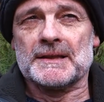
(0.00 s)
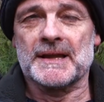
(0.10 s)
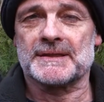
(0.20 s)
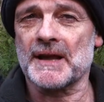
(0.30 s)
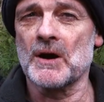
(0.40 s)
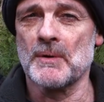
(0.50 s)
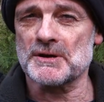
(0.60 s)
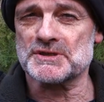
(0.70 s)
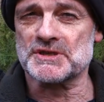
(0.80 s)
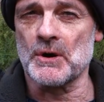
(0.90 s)
There's so
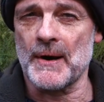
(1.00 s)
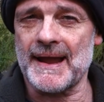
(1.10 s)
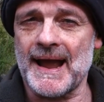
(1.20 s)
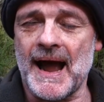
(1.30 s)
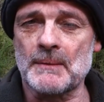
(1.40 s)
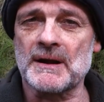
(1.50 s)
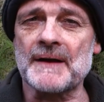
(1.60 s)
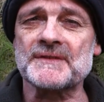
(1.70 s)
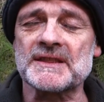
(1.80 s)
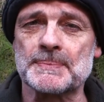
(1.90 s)
much to it, I'm going to
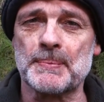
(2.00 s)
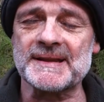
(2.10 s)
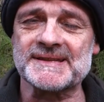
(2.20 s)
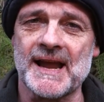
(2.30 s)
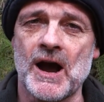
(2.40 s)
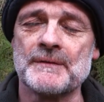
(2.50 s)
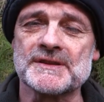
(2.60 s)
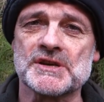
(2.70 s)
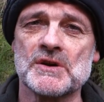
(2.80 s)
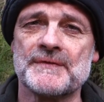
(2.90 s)
have to split it over
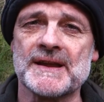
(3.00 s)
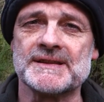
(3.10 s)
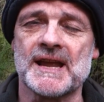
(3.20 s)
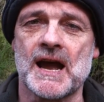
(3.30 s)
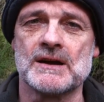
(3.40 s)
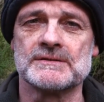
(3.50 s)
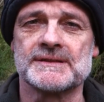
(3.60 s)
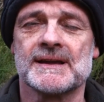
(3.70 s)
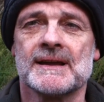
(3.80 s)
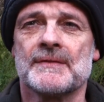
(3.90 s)
2
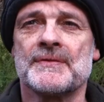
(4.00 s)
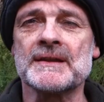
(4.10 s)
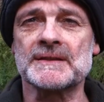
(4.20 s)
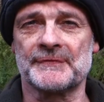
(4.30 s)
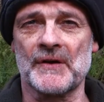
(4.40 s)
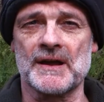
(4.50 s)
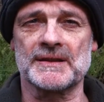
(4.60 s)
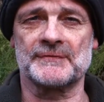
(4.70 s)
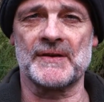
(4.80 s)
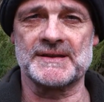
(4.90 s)
videos. This
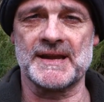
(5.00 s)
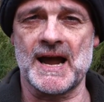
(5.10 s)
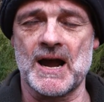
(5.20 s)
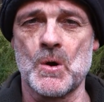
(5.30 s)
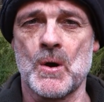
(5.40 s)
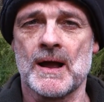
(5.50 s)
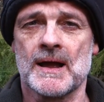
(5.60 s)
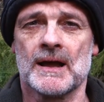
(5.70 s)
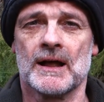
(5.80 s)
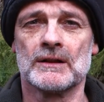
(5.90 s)
first video
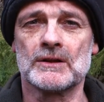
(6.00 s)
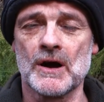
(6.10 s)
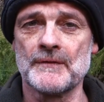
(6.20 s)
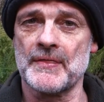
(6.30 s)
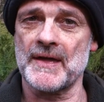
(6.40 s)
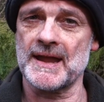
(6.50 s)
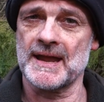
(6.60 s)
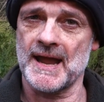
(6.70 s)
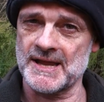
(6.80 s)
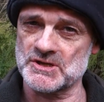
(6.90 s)
will cover
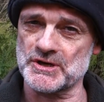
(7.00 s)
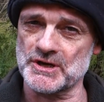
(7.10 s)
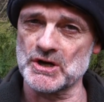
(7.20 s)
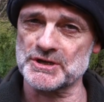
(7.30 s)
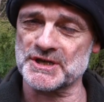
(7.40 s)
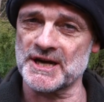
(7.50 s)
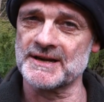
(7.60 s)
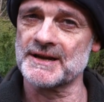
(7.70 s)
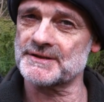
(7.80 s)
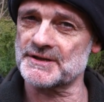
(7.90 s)
the
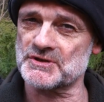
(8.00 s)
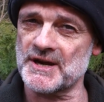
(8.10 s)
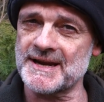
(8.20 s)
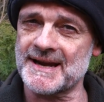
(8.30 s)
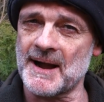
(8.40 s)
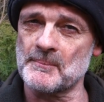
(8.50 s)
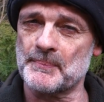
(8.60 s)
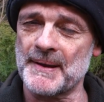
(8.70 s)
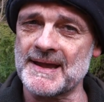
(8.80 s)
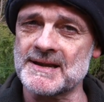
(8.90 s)
introduction to tree
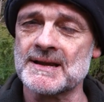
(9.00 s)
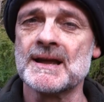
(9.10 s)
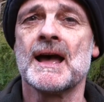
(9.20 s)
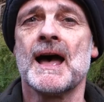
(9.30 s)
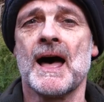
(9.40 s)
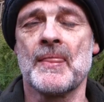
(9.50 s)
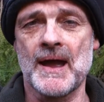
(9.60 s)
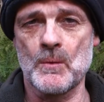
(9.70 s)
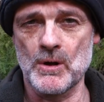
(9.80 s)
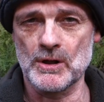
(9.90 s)
camping, and
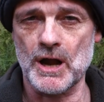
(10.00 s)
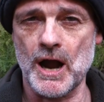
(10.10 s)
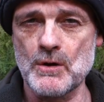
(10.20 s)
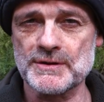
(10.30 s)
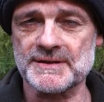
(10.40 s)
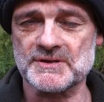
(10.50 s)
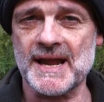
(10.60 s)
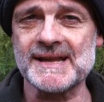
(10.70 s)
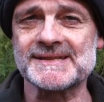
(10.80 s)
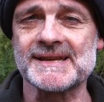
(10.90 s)
then we'll go
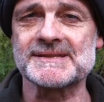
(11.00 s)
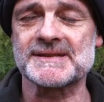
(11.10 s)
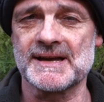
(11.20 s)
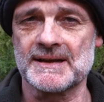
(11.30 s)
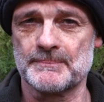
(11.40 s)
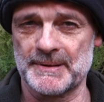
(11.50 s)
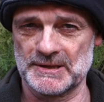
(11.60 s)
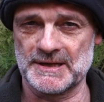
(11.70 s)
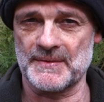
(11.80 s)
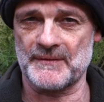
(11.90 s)
straight into
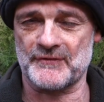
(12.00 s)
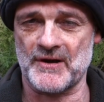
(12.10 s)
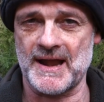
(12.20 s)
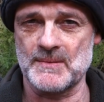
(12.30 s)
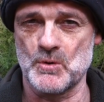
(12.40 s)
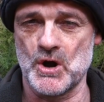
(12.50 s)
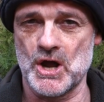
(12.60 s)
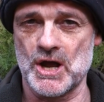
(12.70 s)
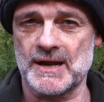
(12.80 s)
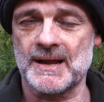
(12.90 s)
building the
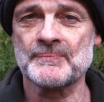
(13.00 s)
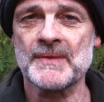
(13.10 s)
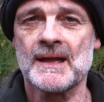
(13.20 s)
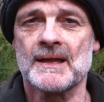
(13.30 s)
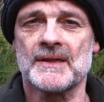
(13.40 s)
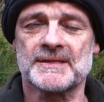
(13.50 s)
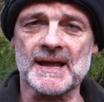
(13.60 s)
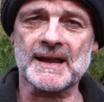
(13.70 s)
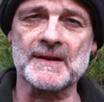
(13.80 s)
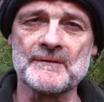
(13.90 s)
framework. The
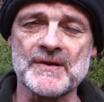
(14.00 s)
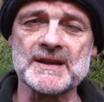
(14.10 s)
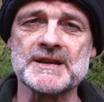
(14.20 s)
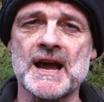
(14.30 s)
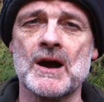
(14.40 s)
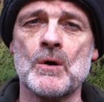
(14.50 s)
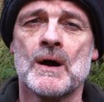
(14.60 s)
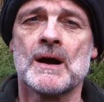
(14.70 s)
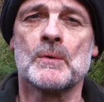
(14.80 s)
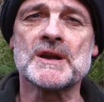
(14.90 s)
second video,
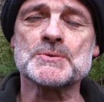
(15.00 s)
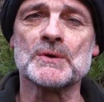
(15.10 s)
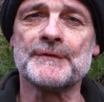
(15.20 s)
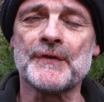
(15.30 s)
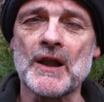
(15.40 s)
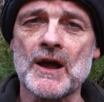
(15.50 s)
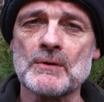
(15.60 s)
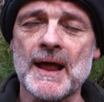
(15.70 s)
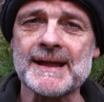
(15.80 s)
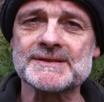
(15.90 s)
which will follow
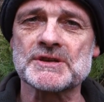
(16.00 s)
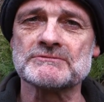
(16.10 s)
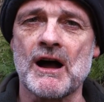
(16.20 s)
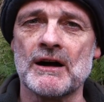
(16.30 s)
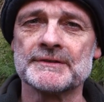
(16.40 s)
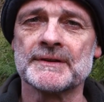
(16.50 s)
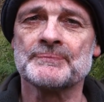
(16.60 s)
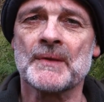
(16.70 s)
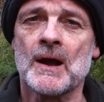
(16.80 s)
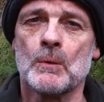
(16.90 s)
later on,
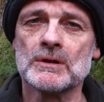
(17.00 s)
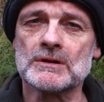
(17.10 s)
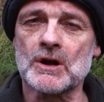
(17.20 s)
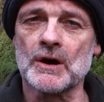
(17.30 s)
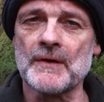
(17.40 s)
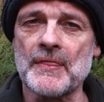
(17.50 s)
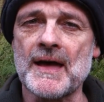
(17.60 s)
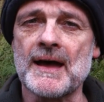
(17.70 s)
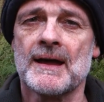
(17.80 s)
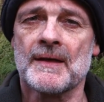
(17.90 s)
will cover
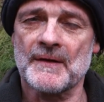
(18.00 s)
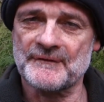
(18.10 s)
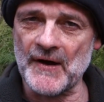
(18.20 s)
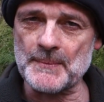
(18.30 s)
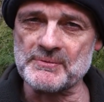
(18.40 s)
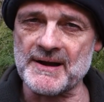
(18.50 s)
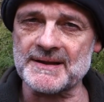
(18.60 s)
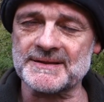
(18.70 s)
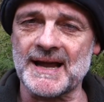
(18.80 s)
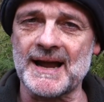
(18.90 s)
the
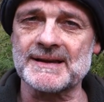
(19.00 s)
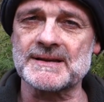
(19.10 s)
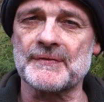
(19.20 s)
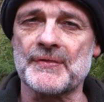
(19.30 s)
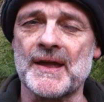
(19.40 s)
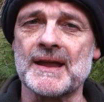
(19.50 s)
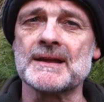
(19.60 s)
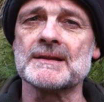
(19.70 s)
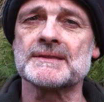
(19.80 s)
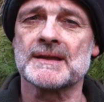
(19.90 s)
fabric side of
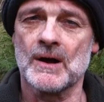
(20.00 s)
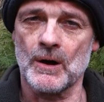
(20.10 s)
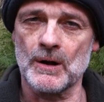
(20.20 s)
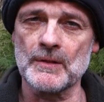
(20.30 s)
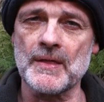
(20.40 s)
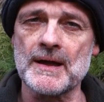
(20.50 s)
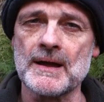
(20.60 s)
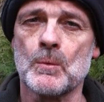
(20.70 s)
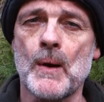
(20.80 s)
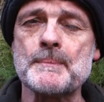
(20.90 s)
things, all
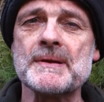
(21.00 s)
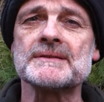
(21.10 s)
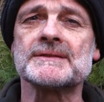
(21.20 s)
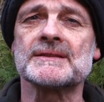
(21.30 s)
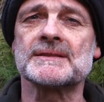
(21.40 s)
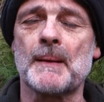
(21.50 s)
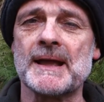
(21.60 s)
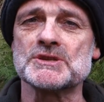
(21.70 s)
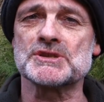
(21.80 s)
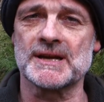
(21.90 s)
the webbing
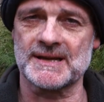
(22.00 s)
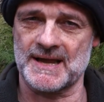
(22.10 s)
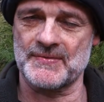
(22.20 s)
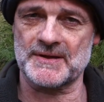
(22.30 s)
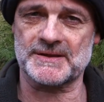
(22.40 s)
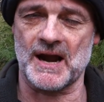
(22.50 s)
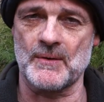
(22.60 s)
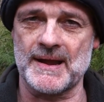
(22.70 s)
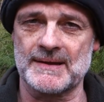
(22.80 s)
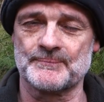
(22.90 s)
suspension and the
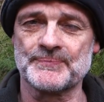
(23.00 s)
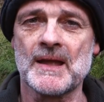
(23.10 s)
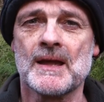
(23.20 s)
sewing.